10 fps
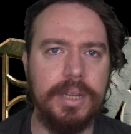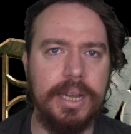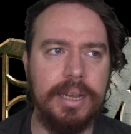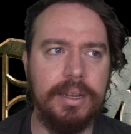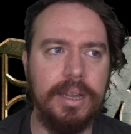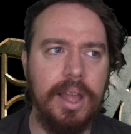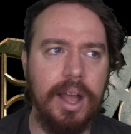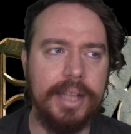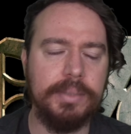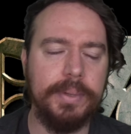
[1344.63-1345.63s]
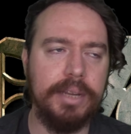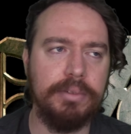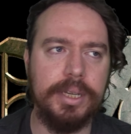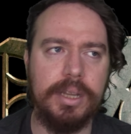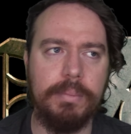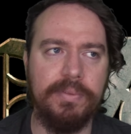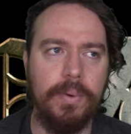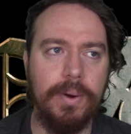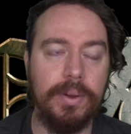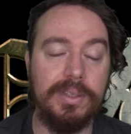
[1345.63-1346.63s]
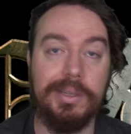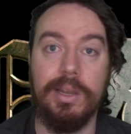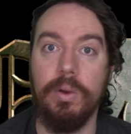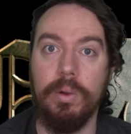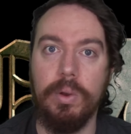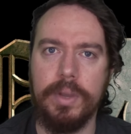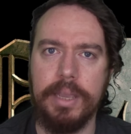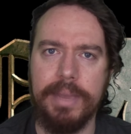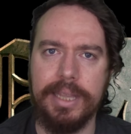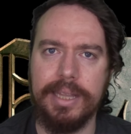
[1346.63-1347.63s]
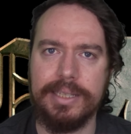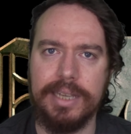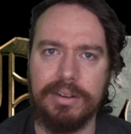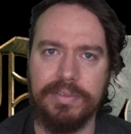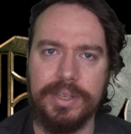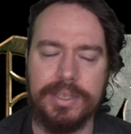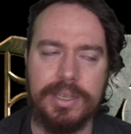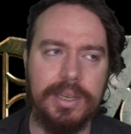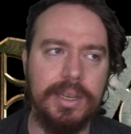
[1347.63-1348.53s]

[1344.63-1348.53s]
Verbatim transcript: Uh, that's what I had written down before until Old Loki made that sacrifice.